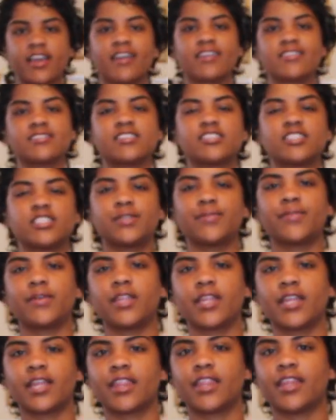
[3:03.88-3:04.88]
yet because I just feel
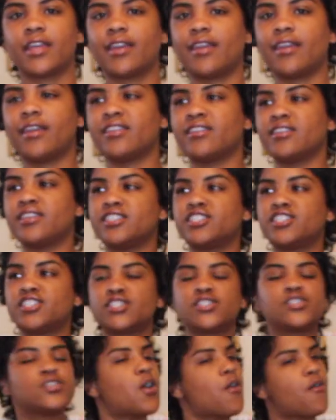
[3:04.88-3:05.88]
like they
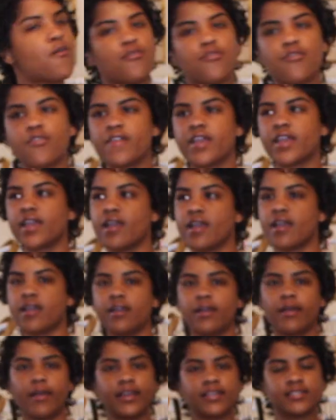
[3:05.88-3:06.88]
just don't fit
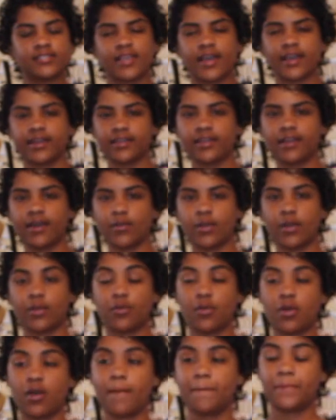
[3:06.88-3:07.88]
exactly how I
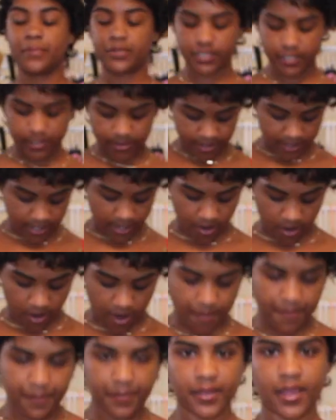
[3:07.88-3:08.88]
want, but this
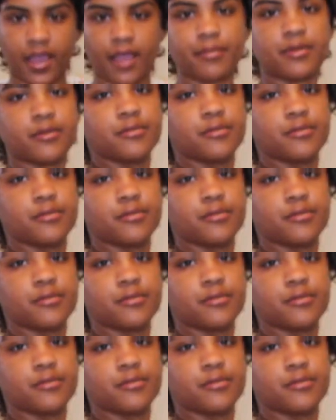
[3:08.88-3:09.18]
top, I'm